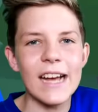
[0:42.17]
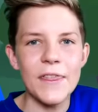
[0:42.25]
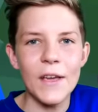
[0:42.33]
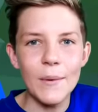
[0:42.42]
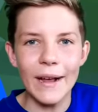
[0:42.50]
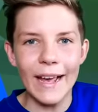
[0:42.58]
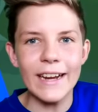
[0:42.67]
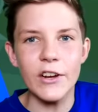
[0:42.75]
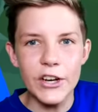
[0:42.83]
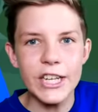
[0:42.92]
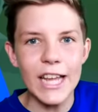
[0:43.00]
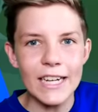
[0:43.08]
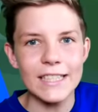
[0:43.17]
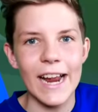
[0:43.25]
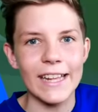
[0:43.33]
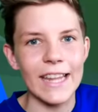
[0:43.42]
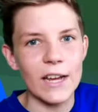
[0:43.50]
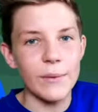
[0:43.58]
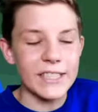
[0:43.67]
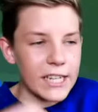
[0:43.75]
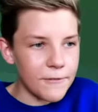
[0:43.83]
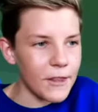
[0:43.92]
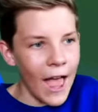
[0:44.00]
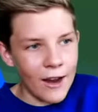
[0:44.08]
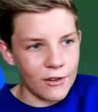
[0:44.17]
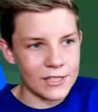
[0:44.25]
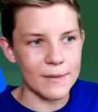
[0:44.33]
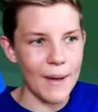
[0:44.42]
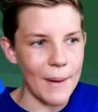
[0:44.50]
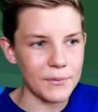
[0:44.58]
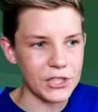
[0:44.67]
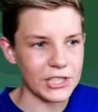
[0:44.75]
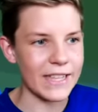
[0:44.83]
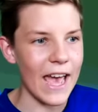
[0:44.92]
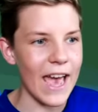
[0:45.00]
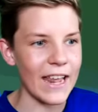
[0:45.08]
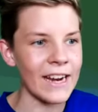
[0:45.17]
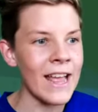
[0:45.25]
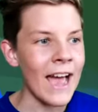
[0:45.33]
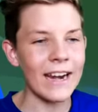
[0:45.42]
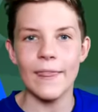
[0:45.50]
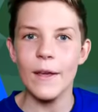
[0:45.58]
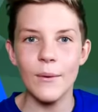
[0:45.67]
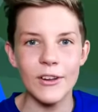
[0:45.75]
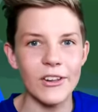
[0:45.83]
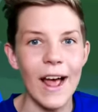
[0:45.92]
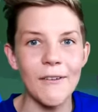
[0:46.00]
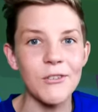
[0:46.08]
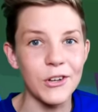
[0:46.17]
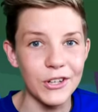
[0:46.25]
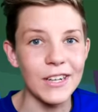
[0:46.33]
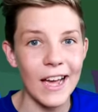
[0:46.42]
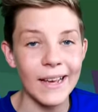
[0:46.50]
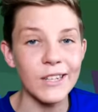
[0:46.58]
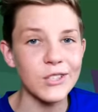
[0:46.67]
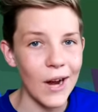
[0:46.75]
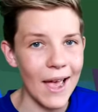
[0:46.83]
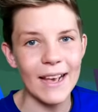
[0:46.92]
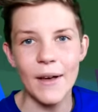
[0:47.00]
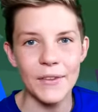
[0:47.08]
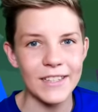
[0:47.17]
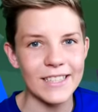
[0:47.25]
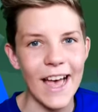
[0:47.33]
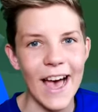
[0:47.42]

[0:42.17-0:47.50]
I think we're getting good luck today. Like, we didn't fly across the map just then, and I think we're gonna have good luck in trying out these